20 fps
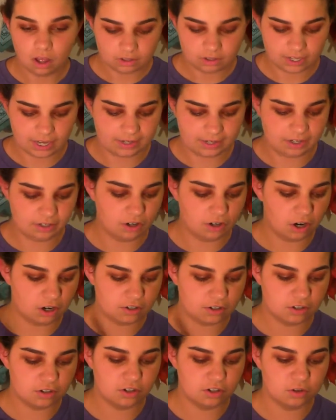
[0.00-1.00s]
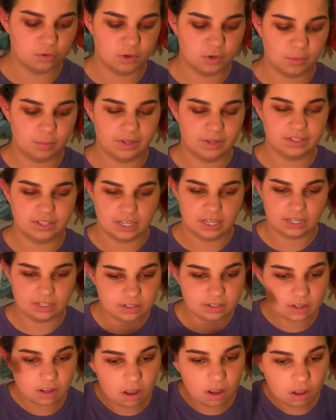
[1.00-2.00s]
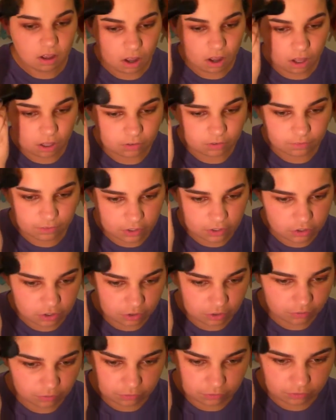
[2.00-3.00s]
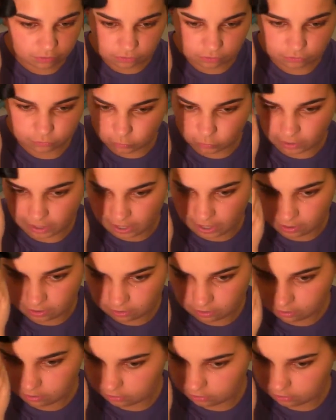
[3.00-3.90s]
Okay, now you're also going to want to put this all around your forehead.